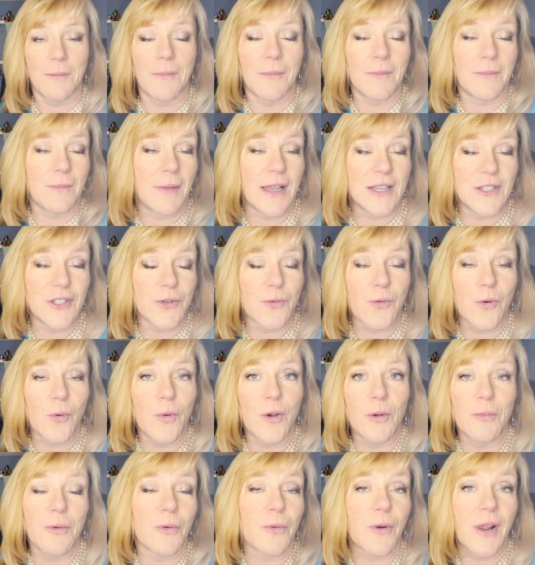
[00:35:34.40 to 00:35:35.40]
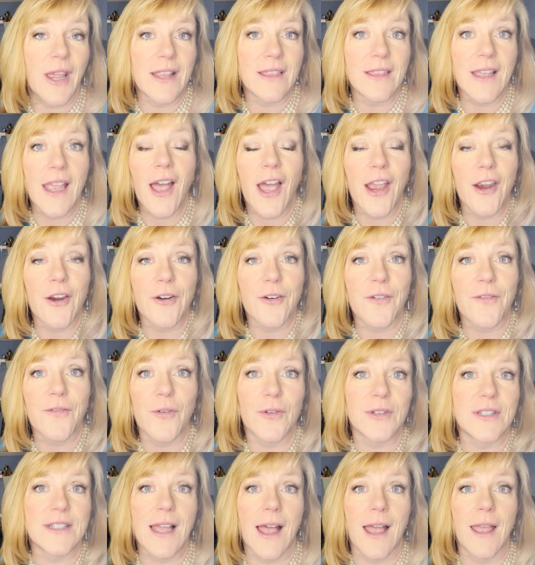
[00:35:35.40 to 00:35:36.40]
my school, Wilbur Wright, they hired her
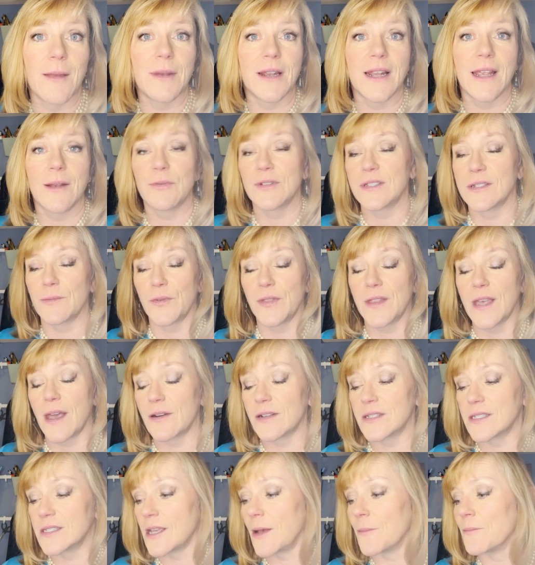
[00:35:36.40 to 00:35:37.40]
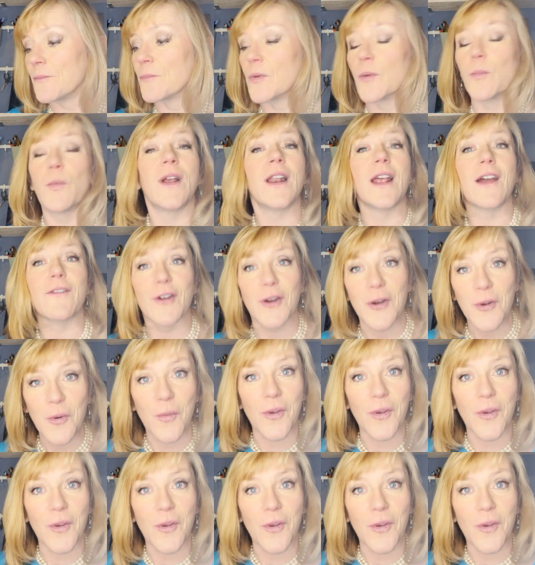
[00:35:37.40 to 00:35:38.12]
full time and I was without a sub. But whatever.